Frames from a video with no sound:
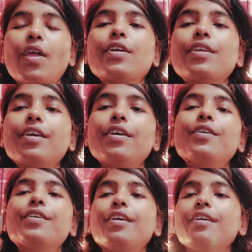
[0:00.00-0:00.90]

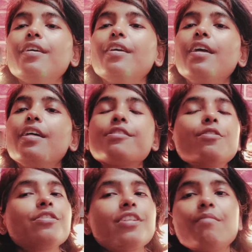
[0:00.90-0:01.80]
Okay. So
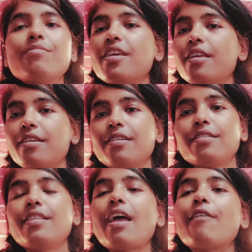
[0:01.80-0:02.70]
same thing,
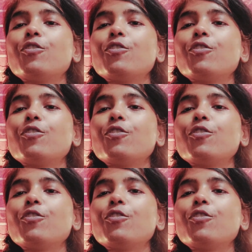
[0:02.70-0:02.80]
they have to